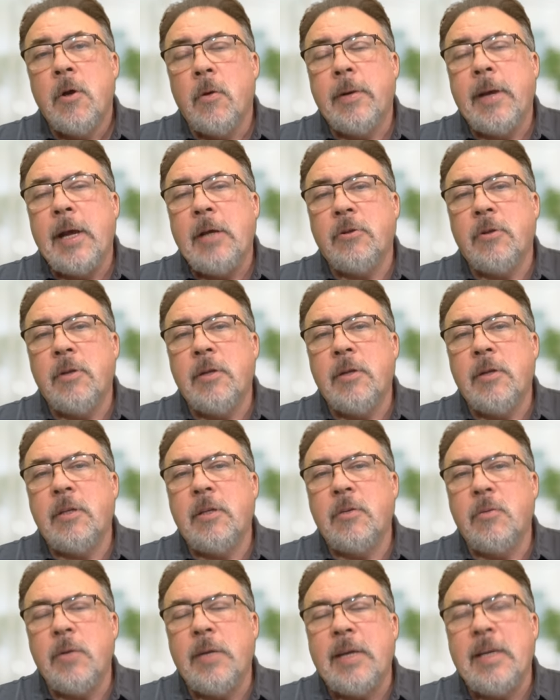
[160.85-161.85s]
Okay, so
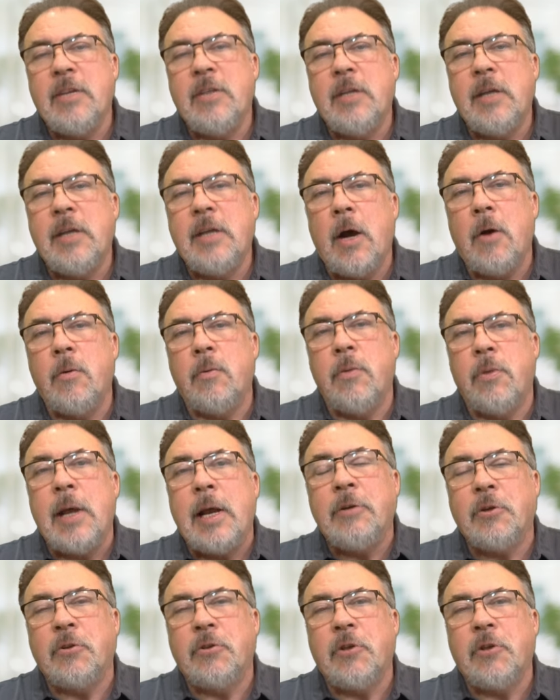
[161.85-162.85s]
this is, we can see how
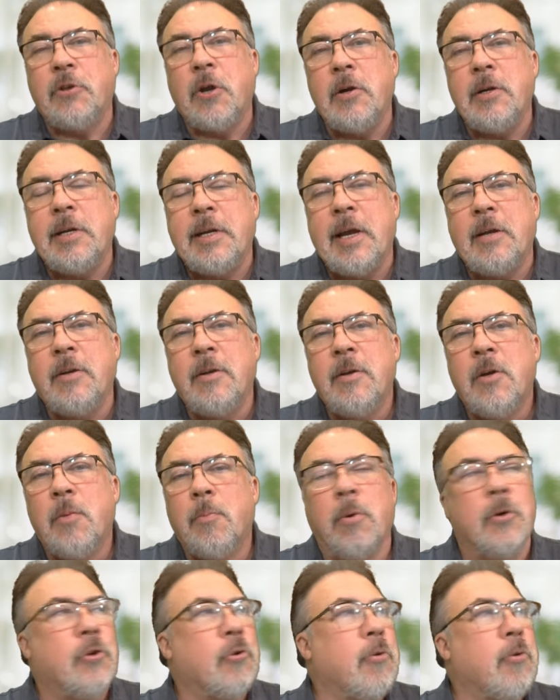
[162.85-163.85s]
things are starting to get
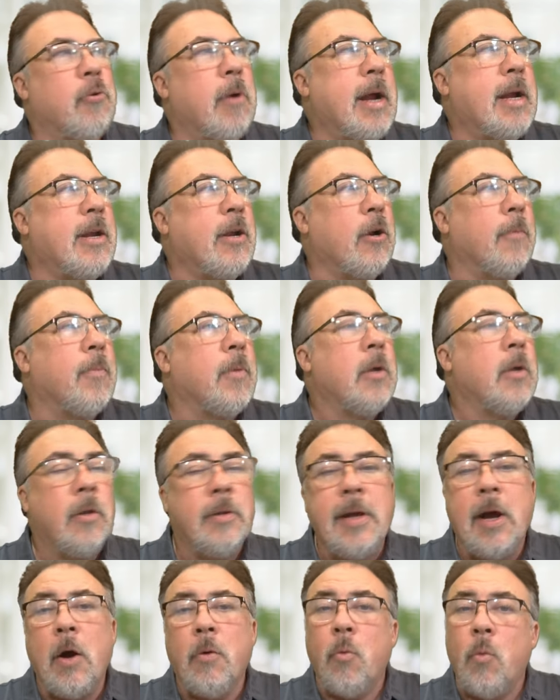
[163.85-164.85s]
portrayed here.
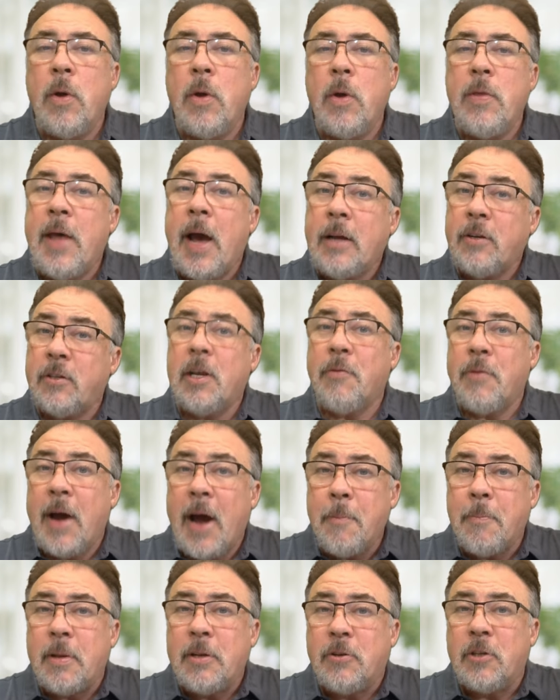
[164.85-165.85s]
Now, when that stuff
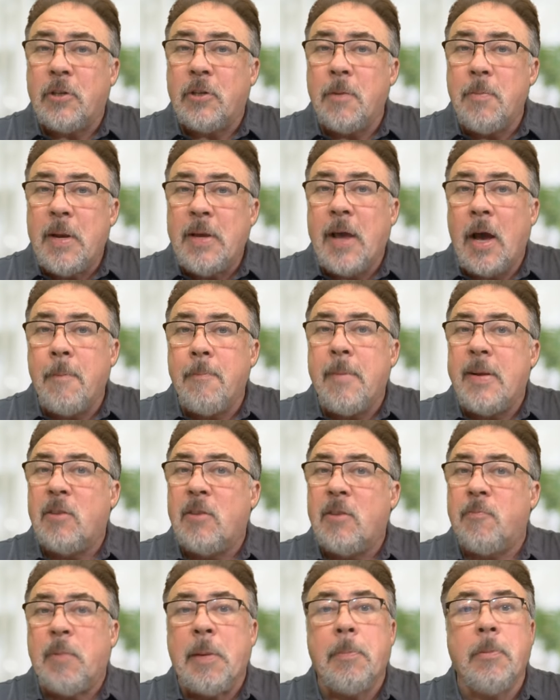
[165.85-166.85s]
happens, to me, that
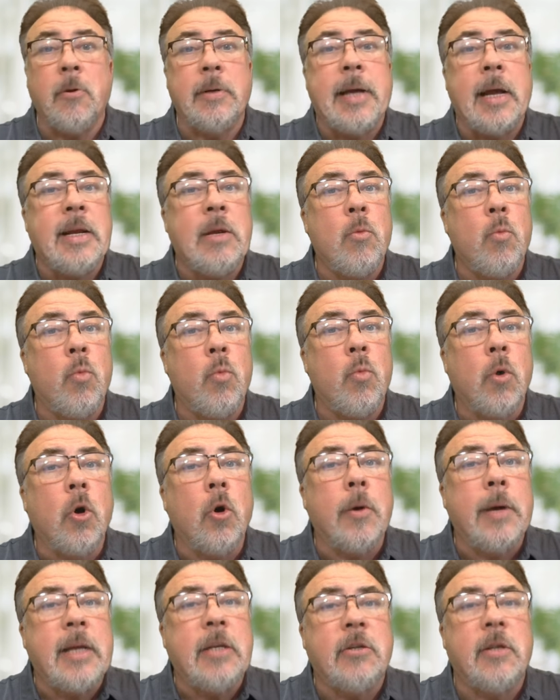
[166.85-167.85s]
means people are getting
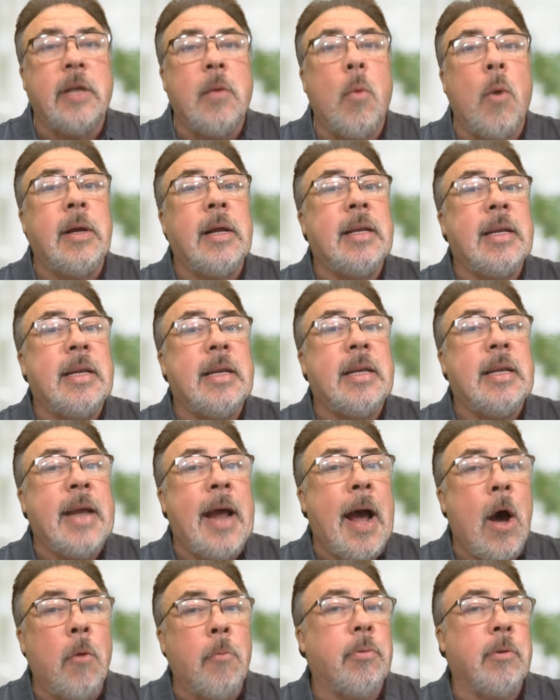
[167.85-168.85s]
worried, so they want to
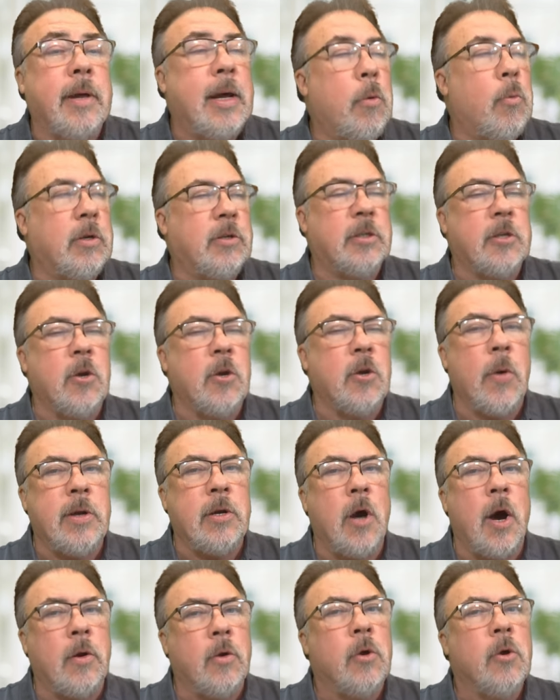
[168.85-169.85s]
downplay what's
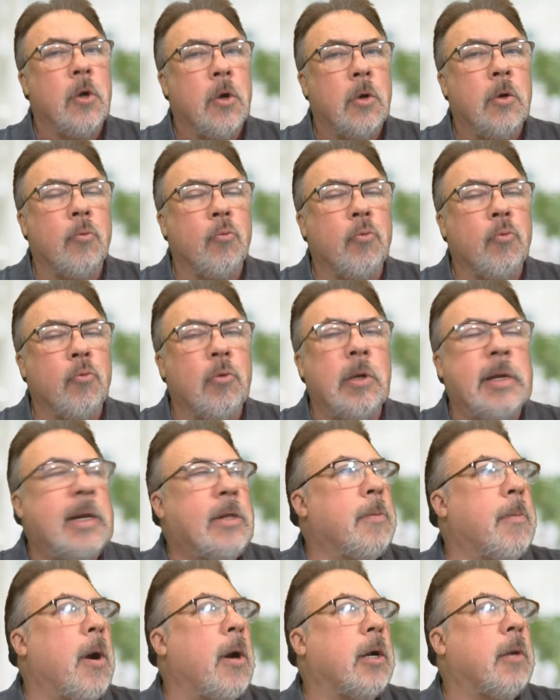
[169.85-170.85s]
going on really
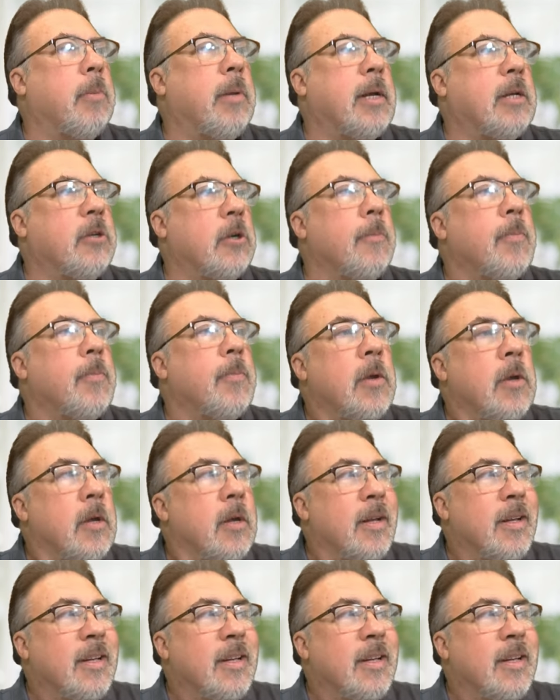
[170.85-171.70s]
in the marketplace here.